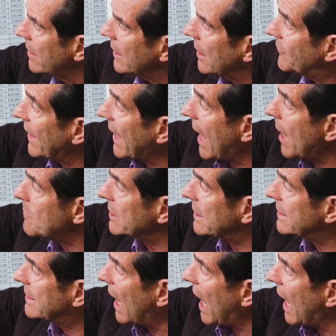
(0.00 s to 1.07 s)
If they happen to
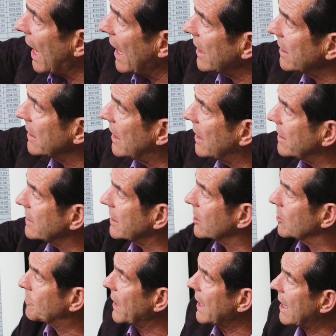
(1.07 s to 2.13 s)
die, uh,
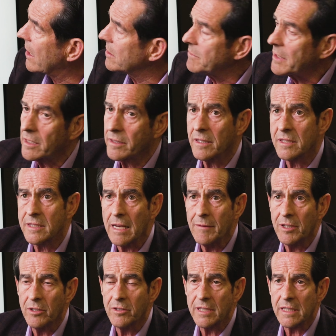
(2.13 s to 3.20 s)
it'll pay out a million
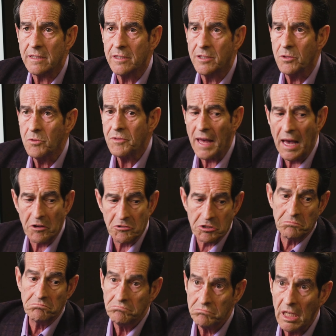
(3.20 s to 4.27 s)
seven hundred sixty-two
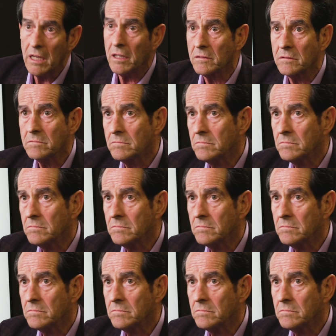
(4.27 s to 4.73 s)
thousand. Yeah,